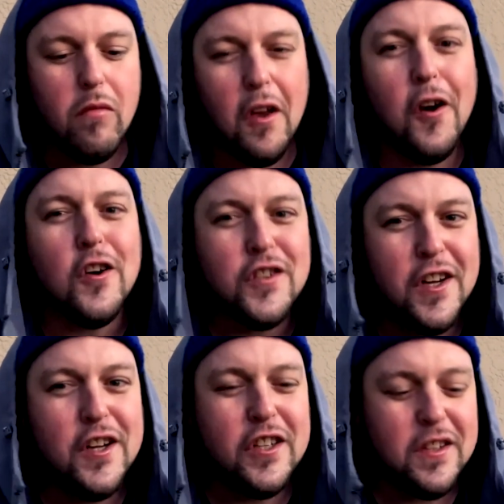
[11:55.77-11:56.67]

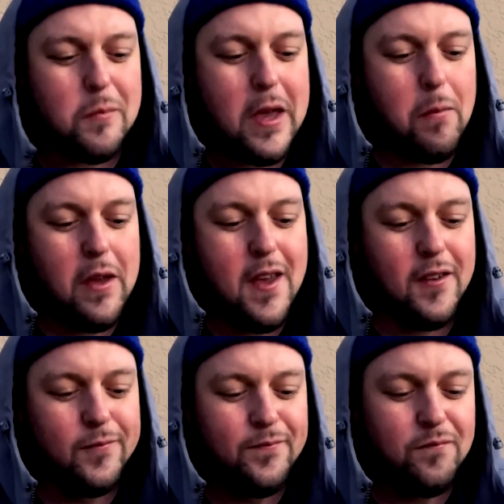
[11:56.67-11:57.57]
Carcinogens, baby.
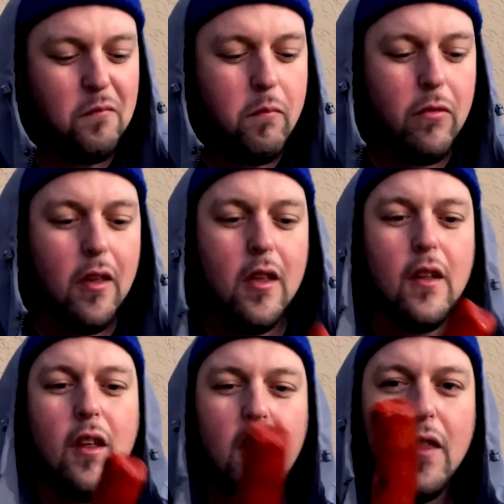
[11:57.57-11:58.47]

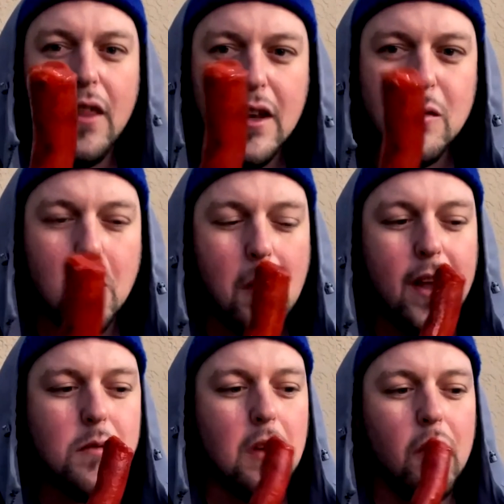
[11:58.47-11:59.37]
This
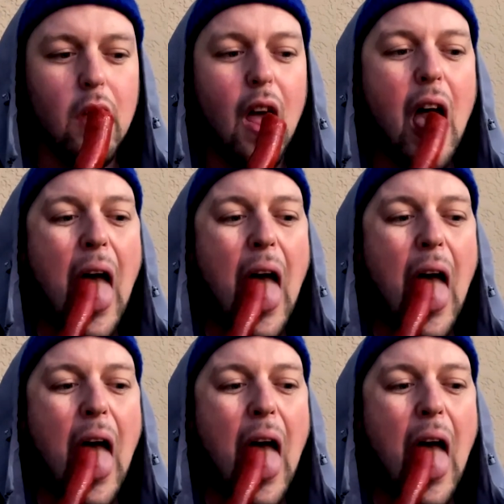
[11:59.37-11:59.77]
reminds me of the